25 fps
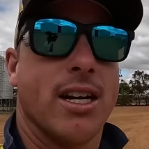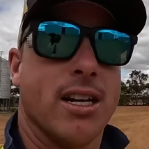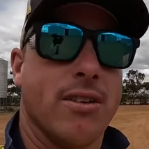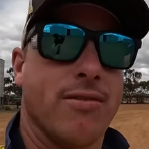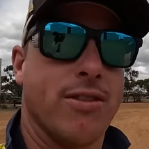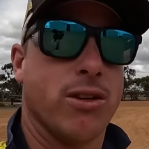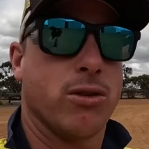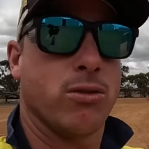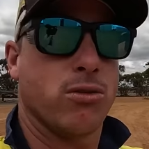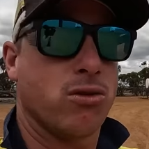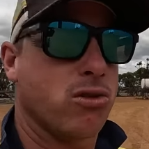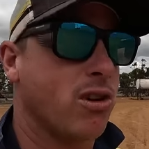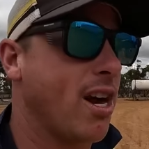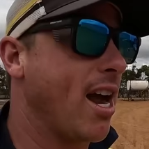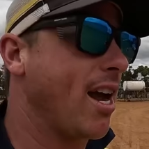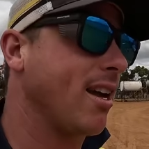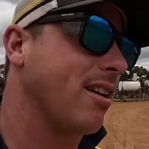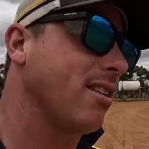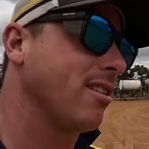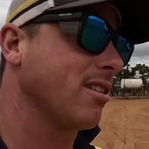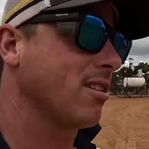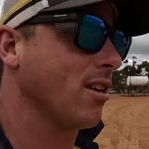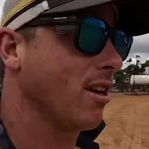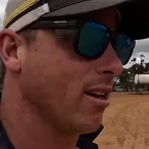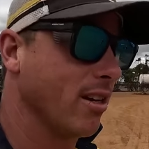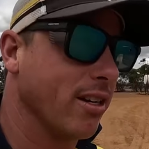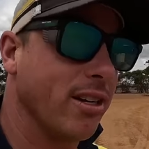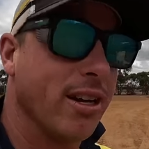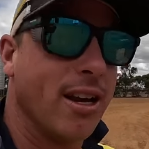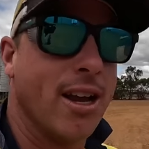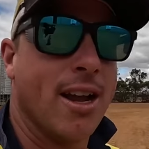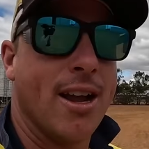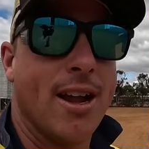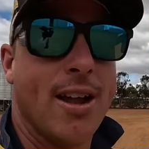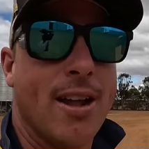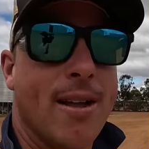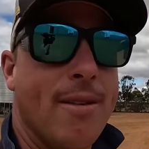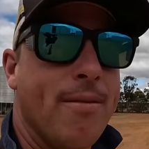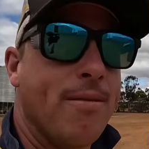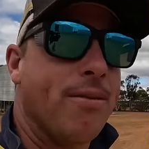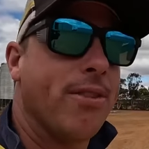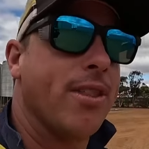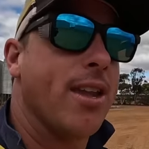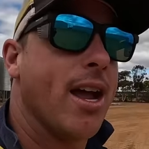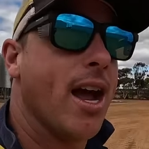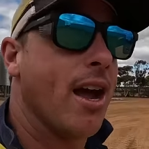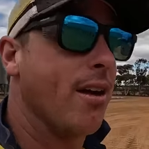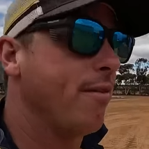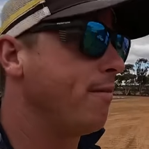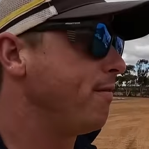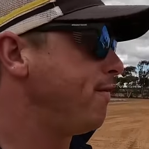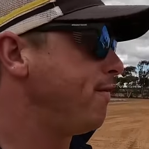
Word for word: individual track. So not